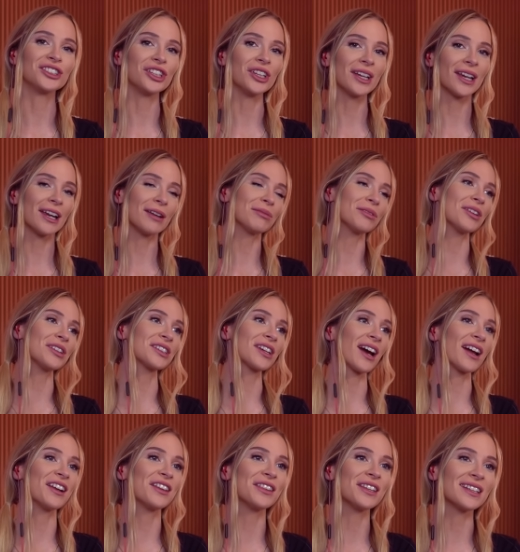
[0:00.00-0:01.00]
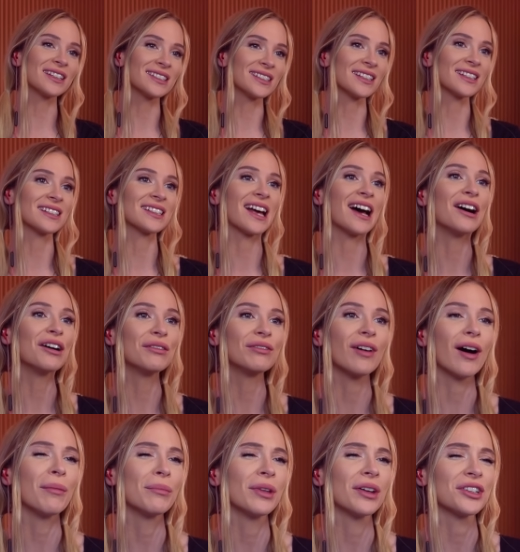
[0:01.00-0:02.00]
you keep those kind of things to yourself?
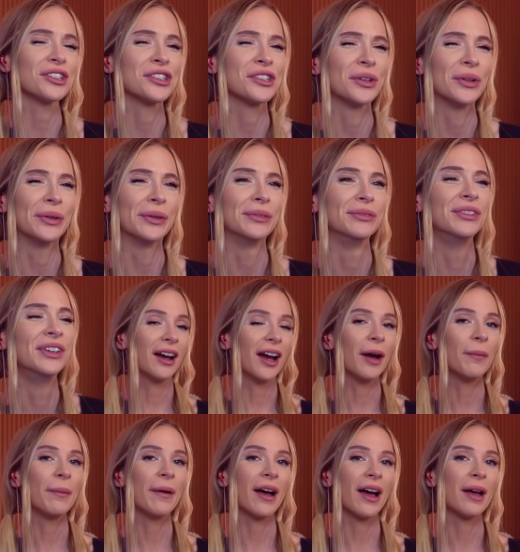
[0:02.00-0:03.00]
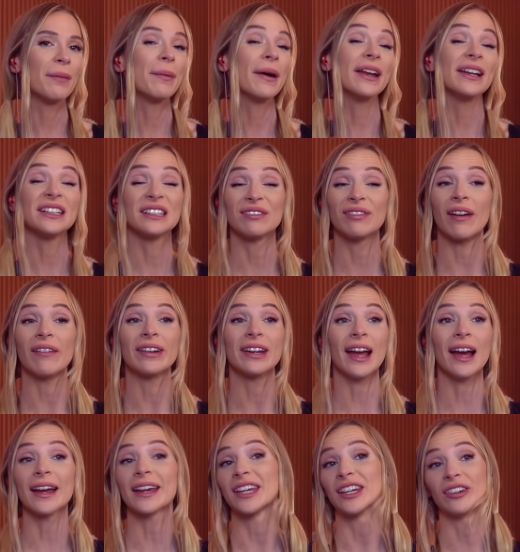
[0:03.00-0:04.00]
I'm not sure. I bet I bet it's very
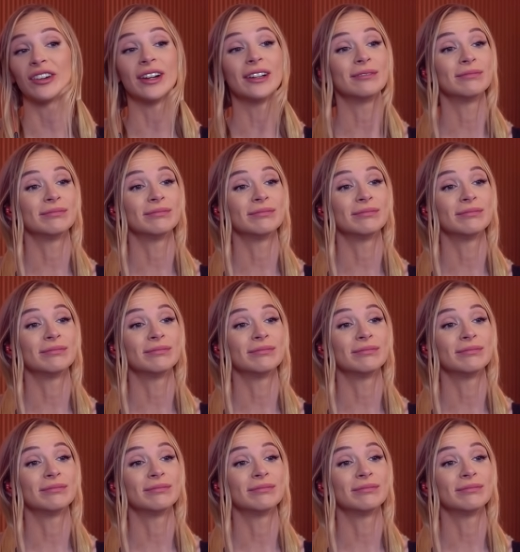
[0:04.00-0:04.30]
accurate.